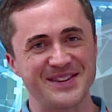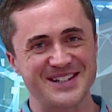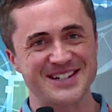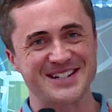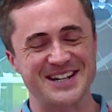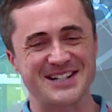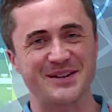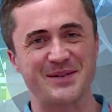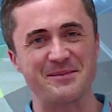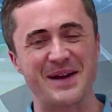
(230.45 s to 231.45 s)
and this is
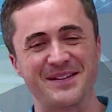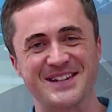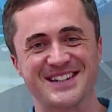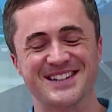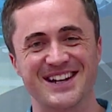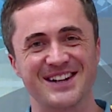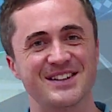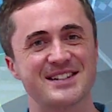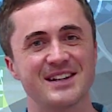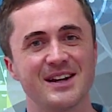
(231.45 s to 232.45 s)
testing my maths
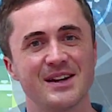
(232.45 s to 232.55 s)
skills,